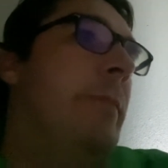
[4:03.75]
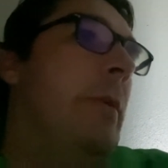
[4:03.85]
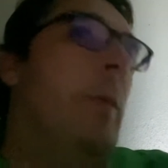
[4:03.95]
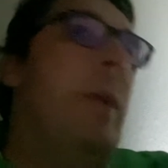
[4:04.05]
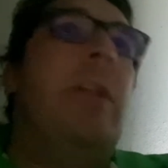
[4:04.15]

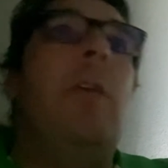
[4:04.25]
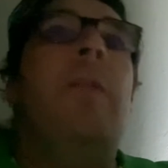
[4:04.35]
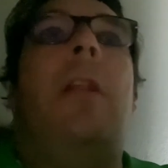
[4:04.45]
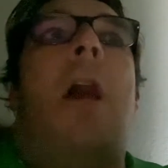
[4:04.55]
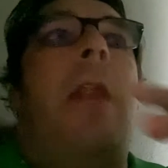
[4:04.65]
We could use
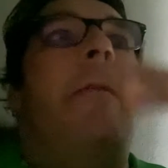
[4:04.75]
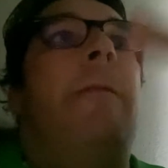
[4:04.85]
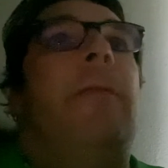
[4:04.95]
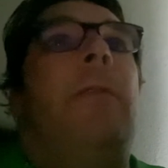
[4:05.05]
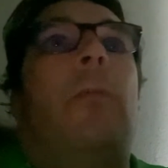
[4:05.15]
a lot
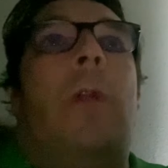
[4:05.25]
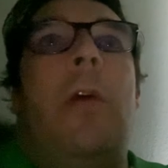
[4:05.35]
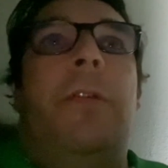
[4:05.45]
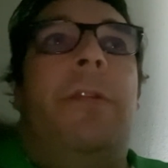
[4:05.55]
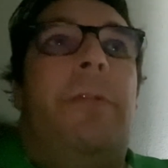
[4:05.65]
of the
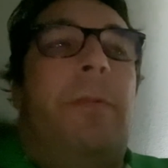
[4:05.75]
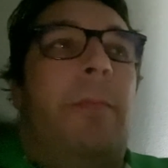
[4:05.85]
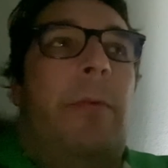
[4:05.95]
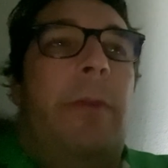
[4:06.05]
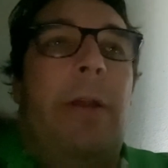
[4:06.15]
Rose
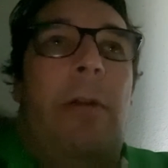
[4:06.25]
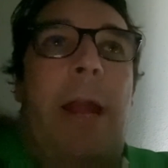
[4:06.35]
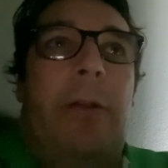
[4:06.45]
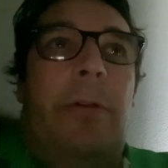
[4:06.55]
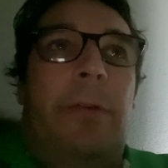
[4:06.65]
Mariner
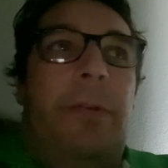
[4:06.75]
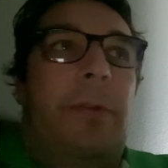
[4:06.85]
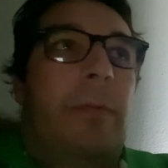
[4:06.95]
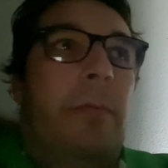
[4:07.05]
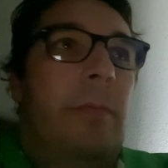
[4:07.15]

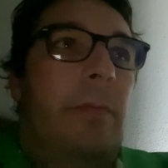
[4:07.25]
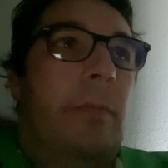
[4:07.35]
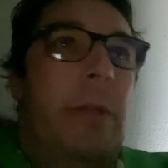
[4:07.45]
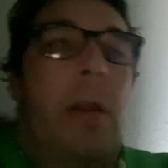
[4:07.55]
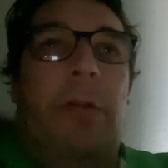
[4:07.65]
actors
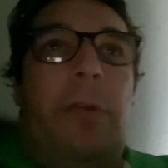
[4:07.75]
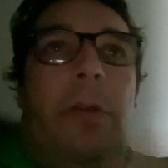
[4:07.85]
that also know